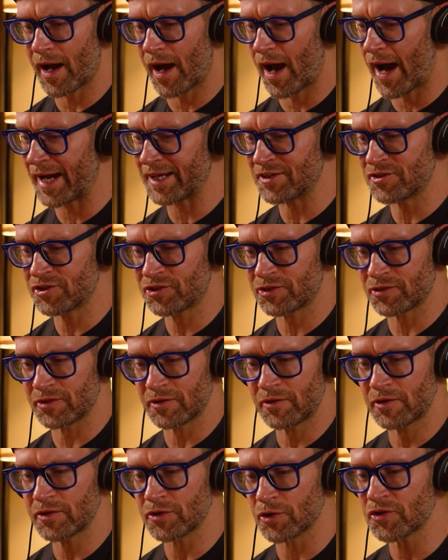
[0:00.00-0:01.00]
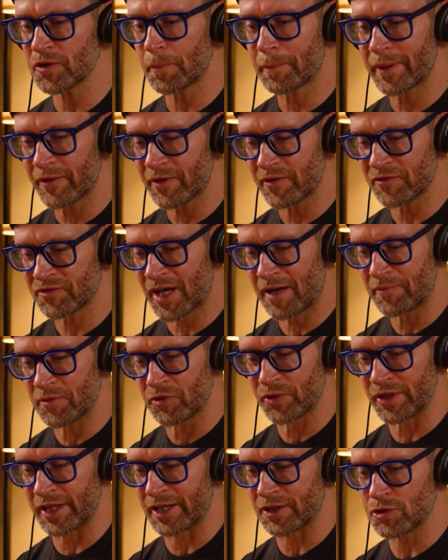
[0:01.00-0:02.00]
I just there's a period of time
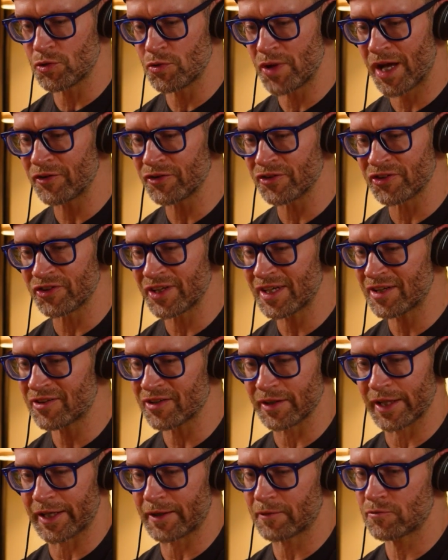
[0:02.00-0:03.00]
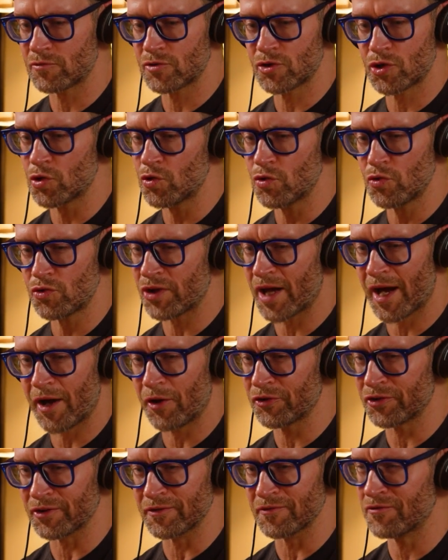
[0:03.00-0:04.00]
between like 2006 and like
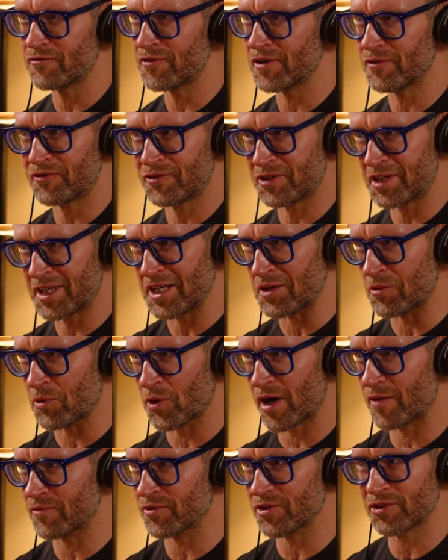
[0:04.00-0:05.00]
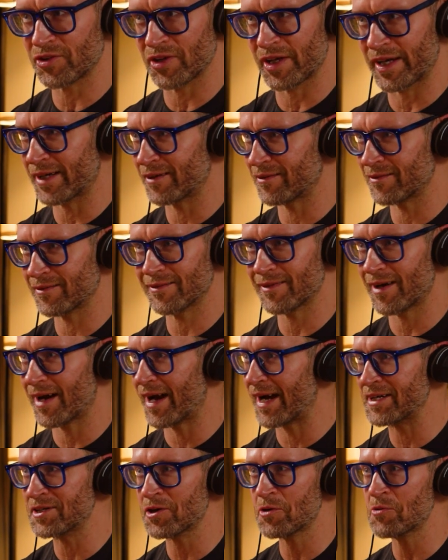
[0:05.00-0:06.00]
2015 where I'm just like
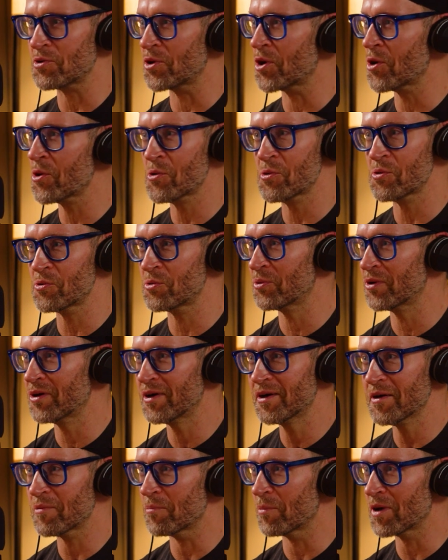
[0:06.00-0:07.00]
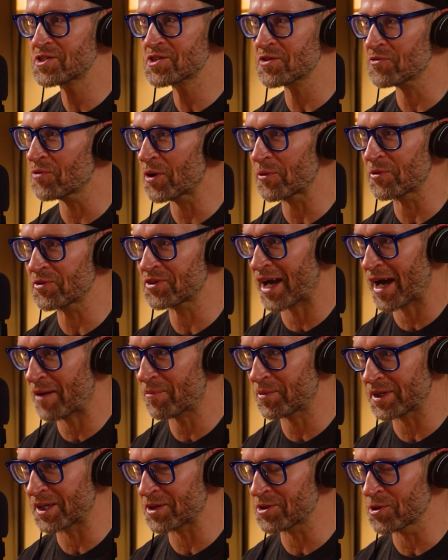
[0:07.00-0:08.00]
I don't know much of what was
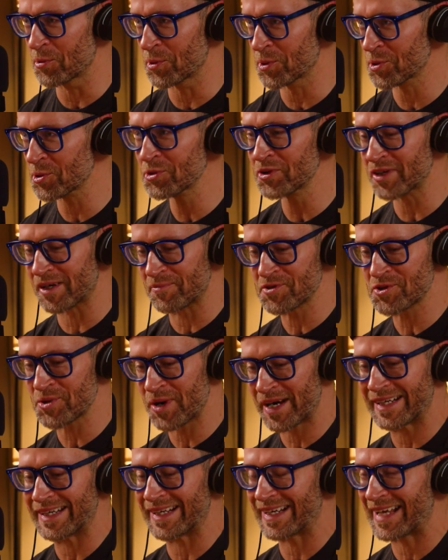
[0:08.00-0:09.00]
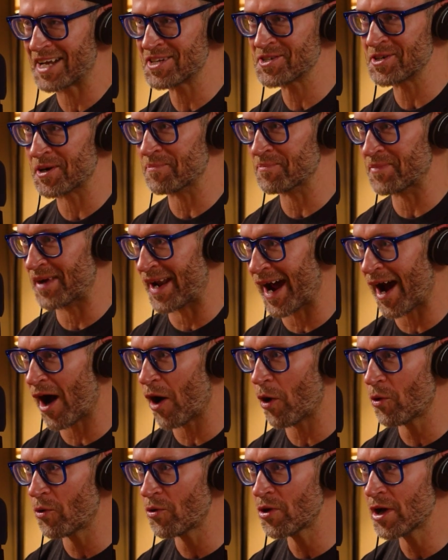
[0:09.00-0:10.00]
happening in the world, and I'm trying to catch up
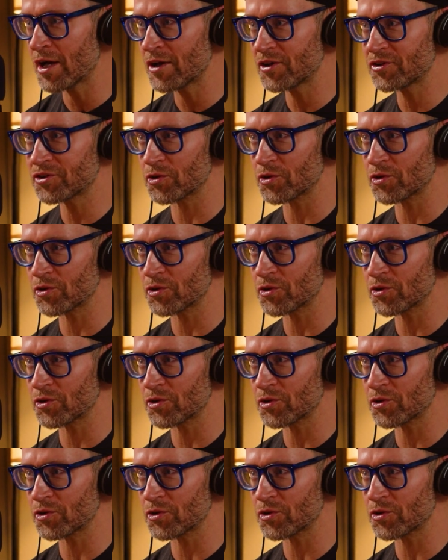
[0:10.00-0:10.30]
now. Yeah.